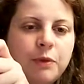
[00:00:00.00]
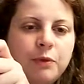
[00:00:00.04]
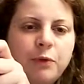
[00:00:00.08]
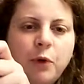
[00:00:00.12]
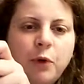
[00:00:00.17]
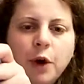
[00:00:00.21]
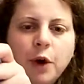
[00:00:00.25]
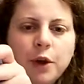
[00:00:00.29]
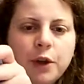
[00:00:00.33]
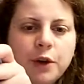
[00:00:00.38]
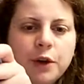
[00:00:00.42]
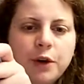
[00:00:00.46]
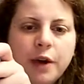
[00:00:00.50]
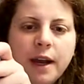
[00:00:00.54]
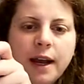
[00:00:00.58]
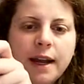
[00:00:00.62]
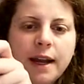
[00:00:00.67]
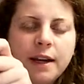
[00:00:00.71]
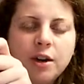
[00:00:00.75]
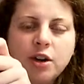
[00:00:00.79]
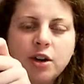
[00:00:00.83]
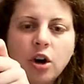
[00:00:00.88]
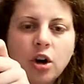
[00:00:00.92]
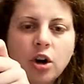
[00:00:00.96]
4th
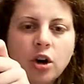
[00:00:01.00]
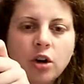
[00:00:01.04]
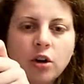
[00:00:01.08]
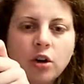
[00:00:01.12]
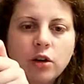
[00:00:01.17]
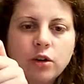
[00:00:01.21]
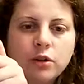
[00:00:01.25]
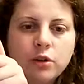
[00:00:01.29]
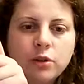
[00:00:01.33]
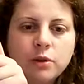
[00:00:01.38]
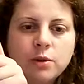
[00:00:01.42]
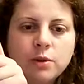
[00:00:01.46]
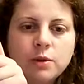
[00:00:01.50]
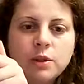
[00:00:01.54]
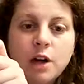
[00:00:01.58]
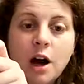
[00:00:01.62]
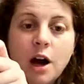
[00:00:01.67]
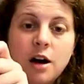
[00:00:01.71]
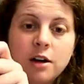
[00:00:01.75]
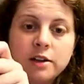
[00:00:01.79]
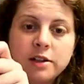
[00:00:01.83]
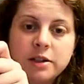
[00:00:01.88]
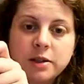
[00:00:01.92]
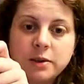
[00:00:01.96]
grade girl who's
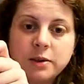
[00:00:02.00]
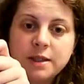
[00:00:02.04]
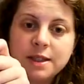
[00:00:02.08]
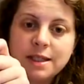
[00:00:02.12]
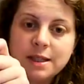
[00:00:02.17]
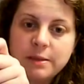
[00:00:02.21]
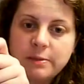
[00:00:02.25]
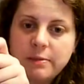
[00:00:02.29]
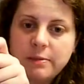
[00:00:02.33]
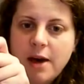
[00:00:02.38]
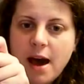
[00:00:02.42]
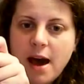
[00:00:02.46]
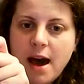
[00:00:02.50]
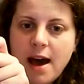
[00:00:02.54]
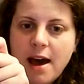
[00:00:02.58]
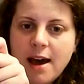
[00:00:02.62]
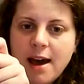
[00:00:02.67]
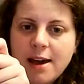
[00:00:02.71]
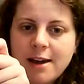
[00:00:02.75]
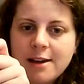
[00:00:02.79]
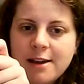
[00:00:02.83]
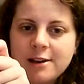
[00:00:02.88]
also a spy,